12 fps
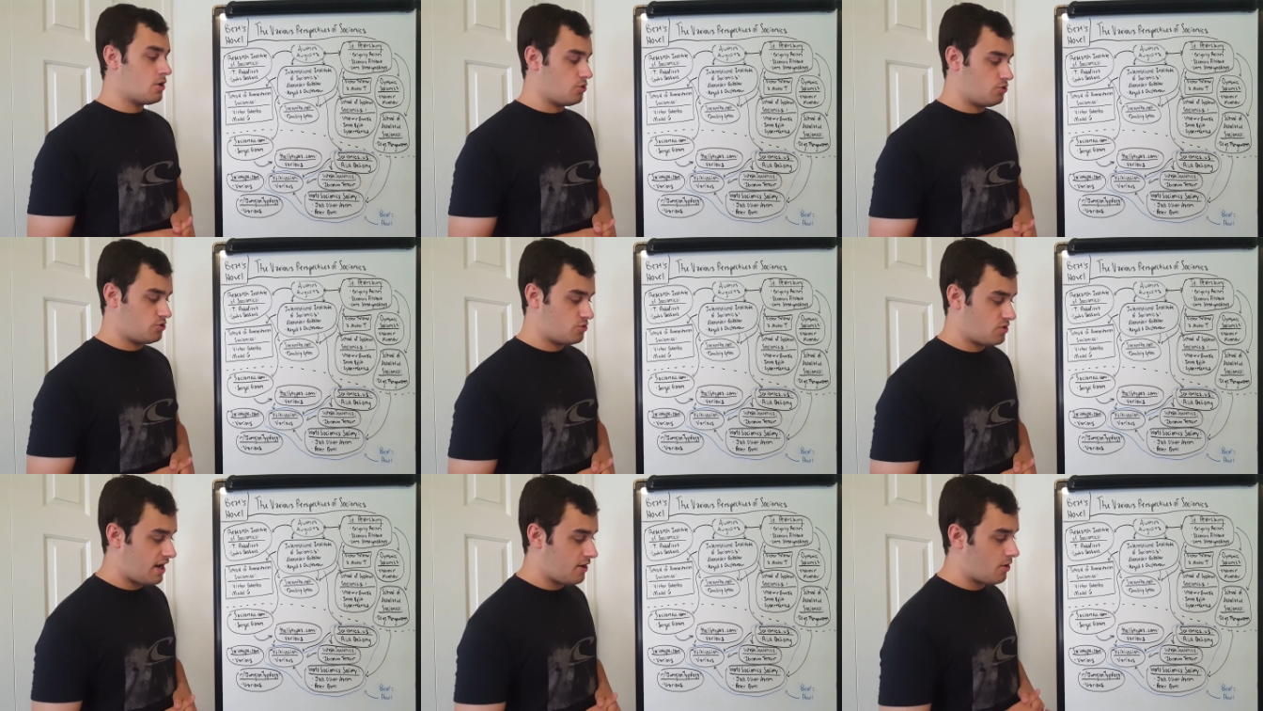whose
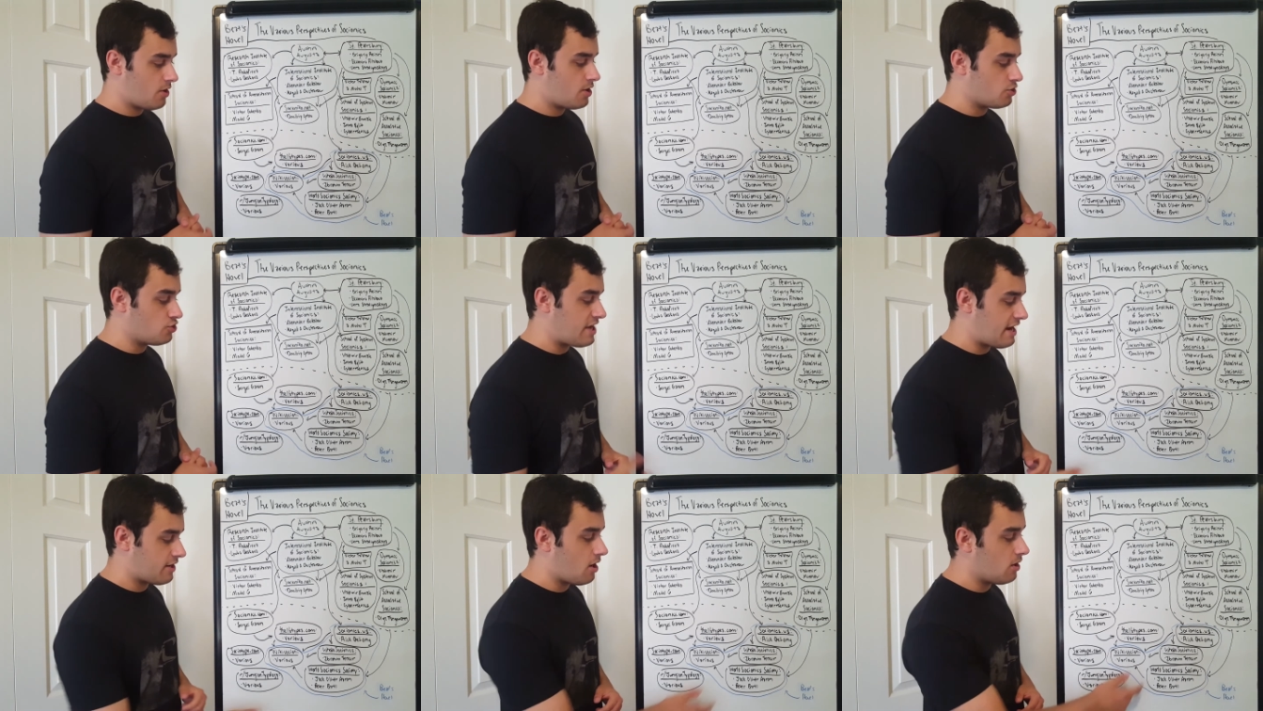creator,
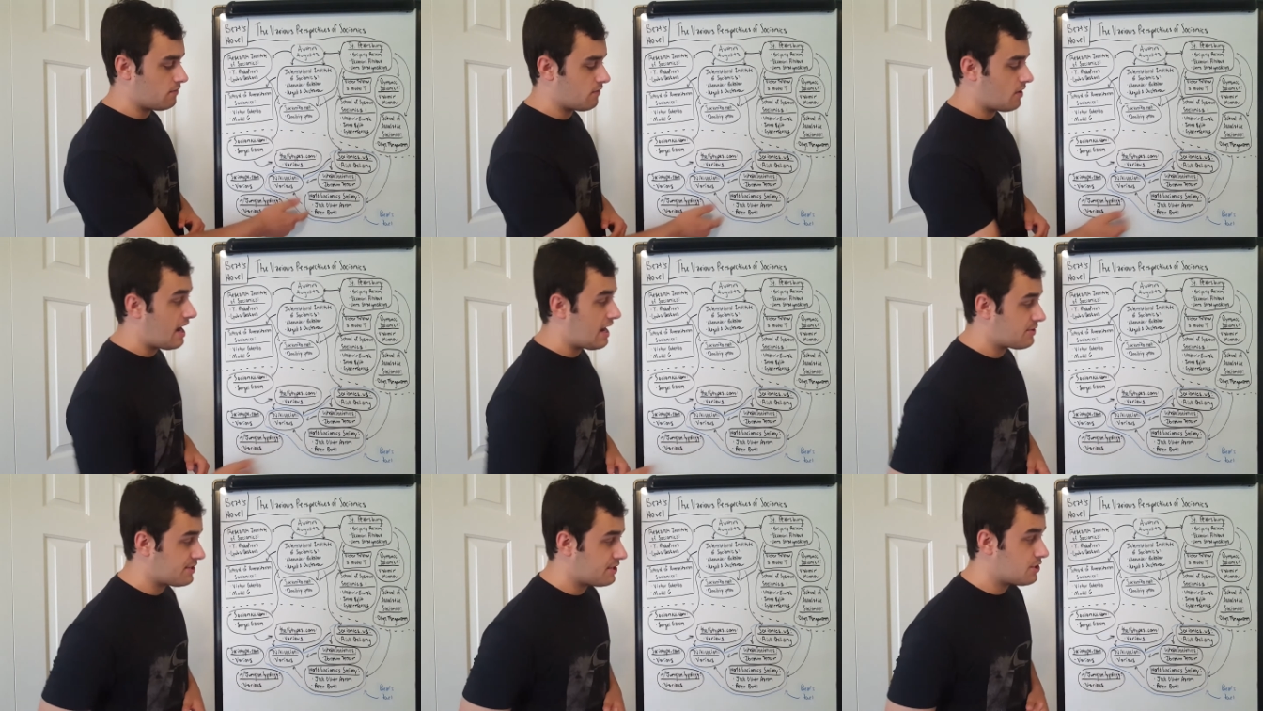Jack Oliver
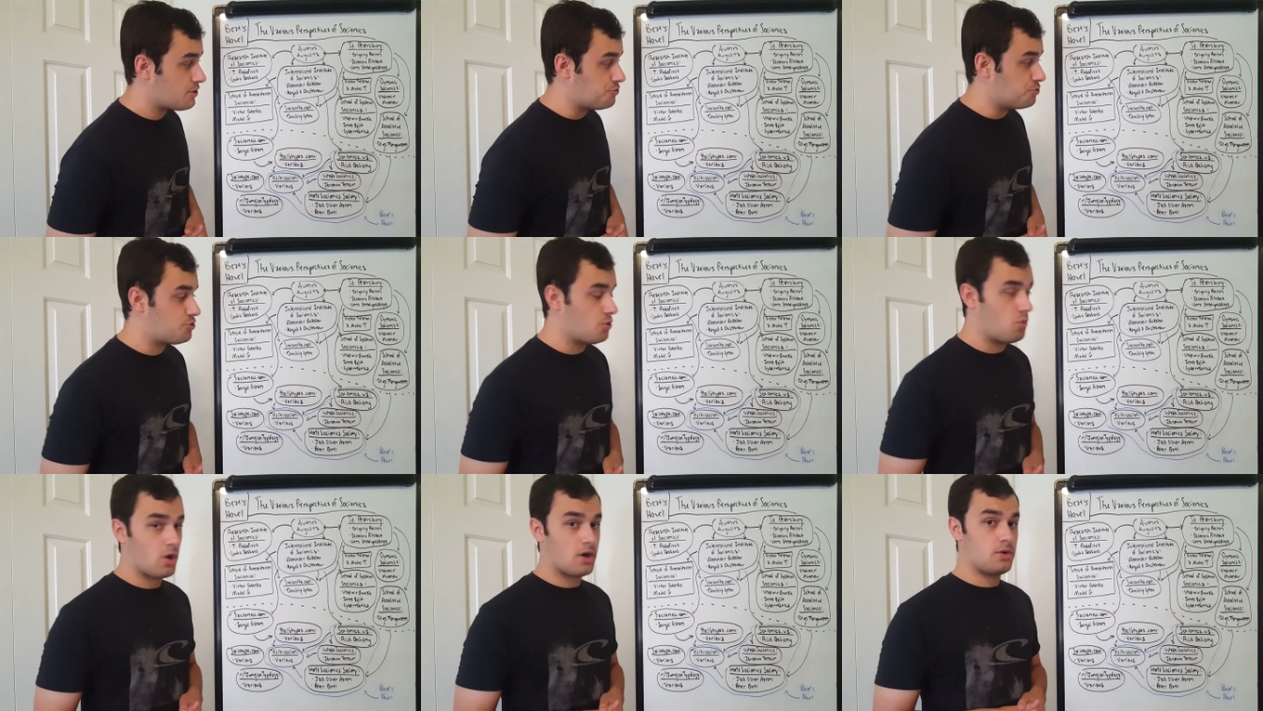Aaron, used to
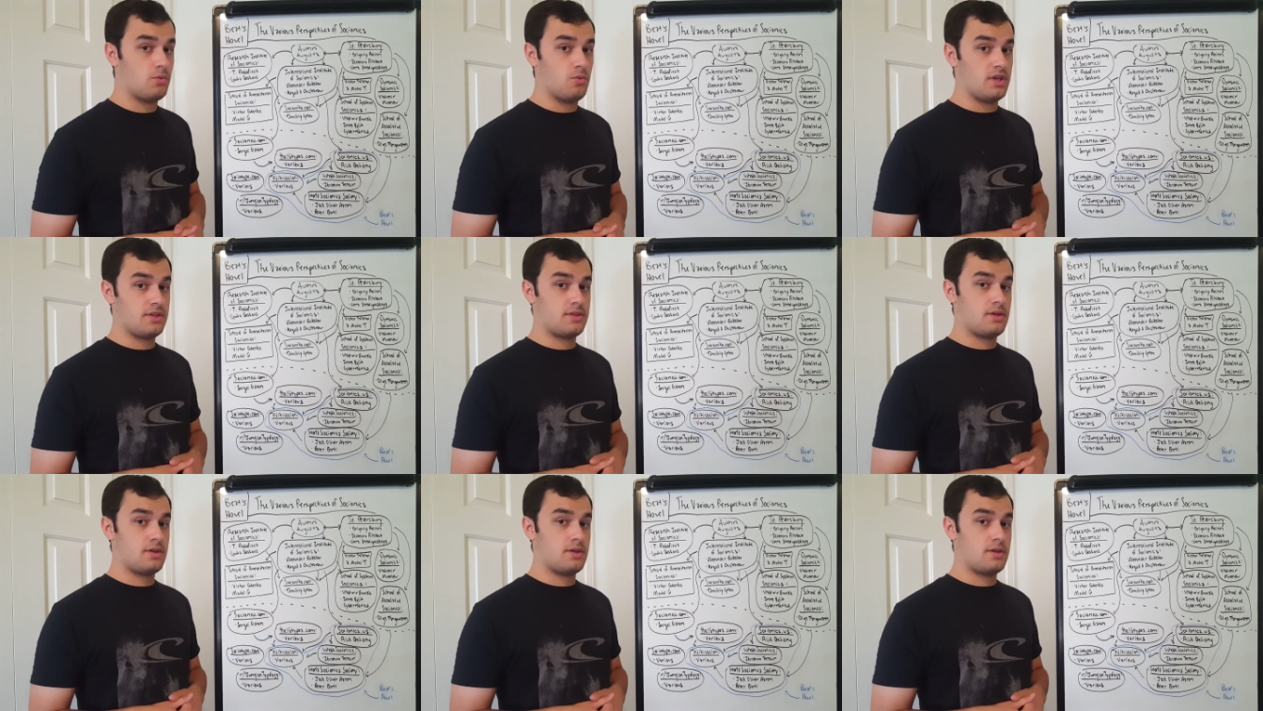work with